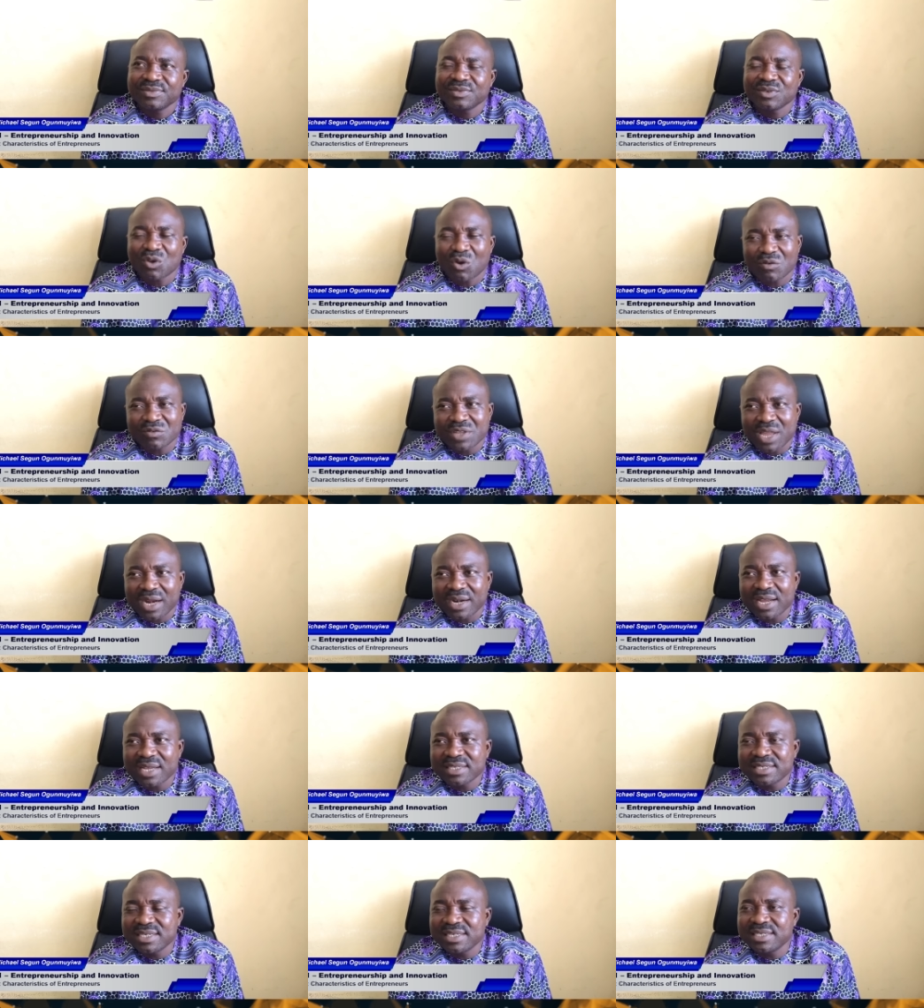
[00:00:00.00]
of
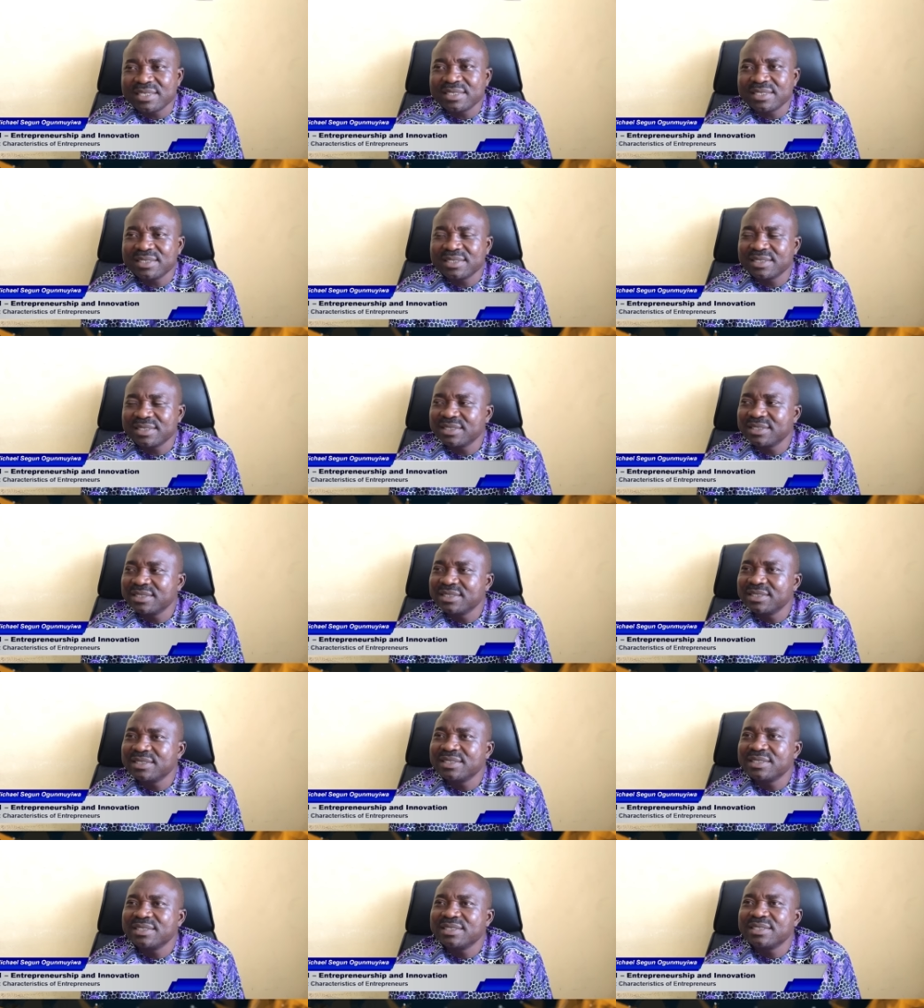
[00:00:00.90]
directing
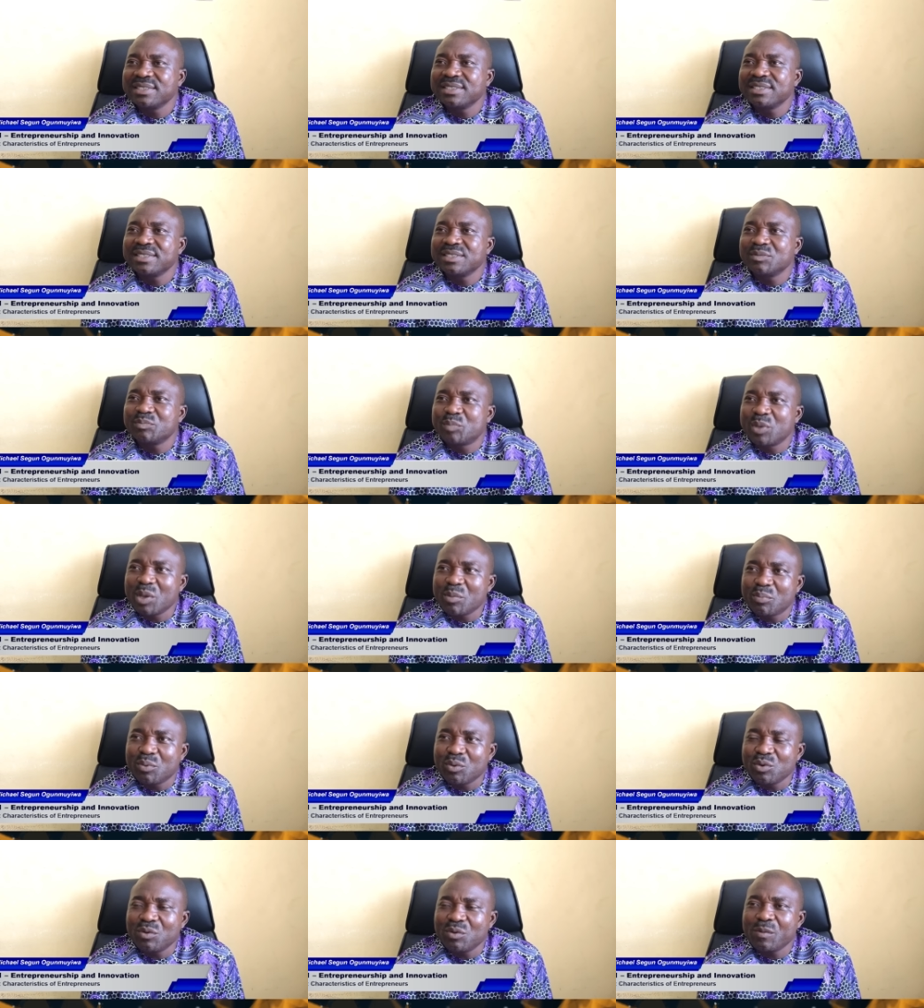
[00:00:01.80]

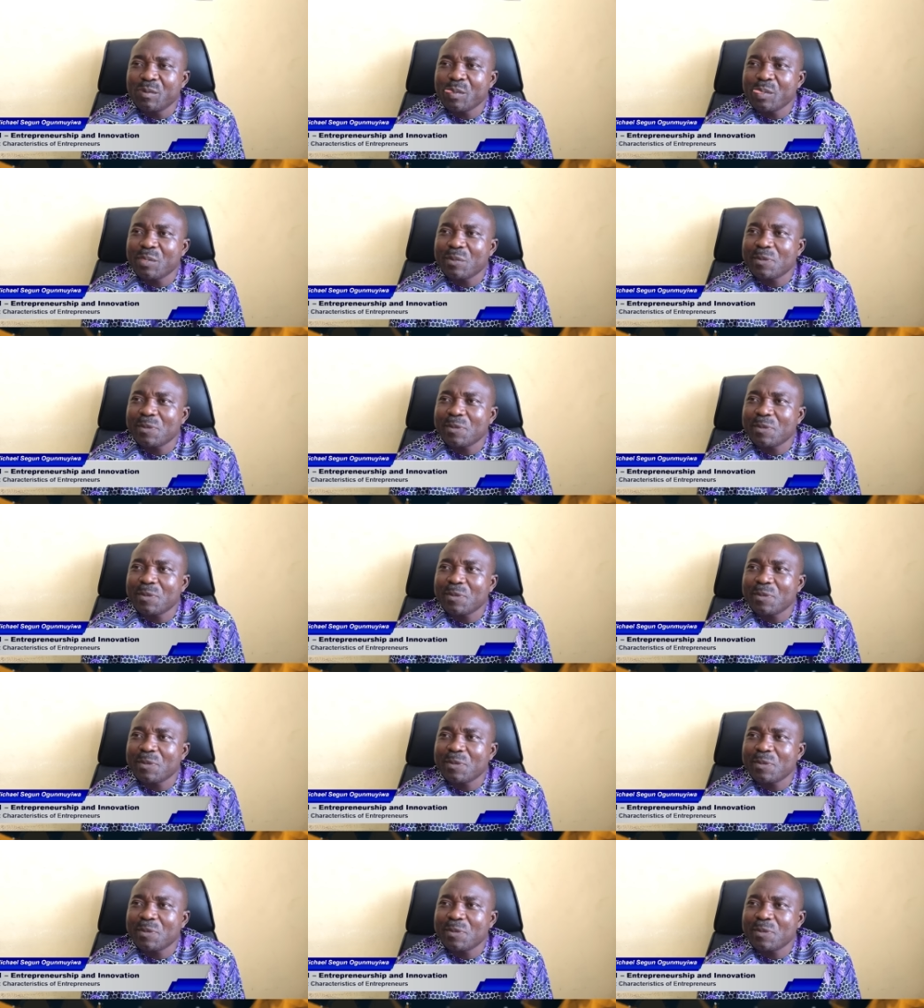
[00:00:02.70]
people